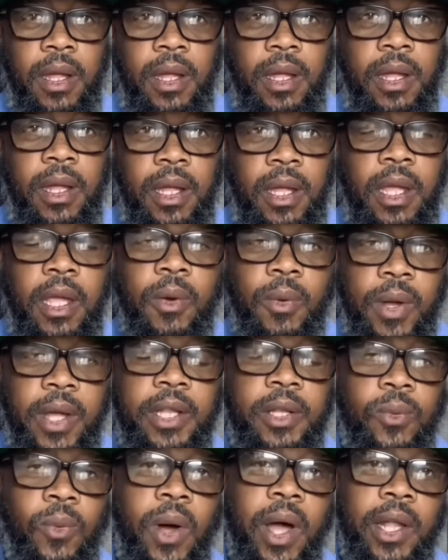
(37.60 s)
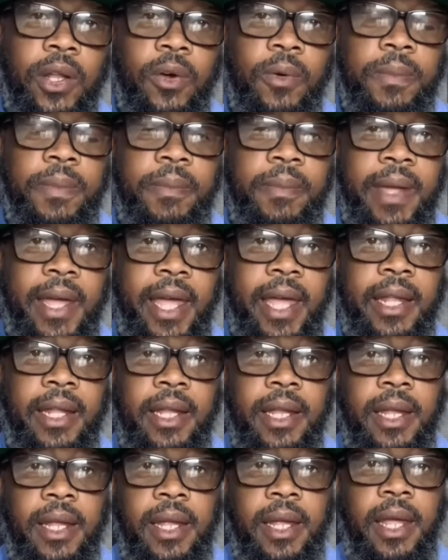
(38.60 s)
he will hit the wide open man
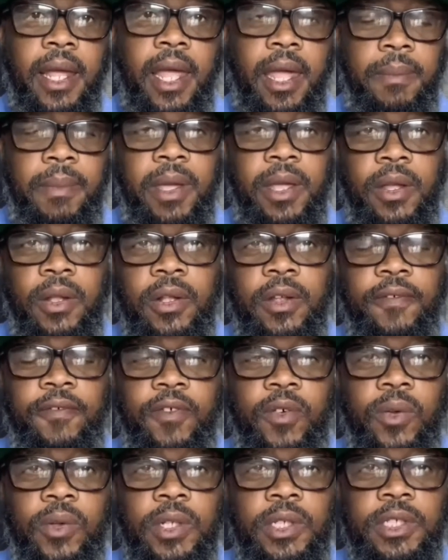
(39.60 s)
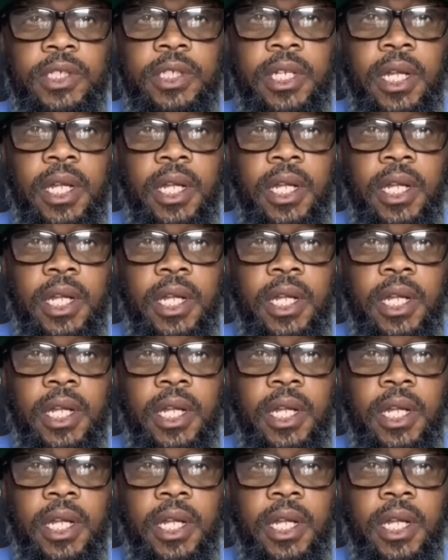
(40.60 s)
and make you look foolish.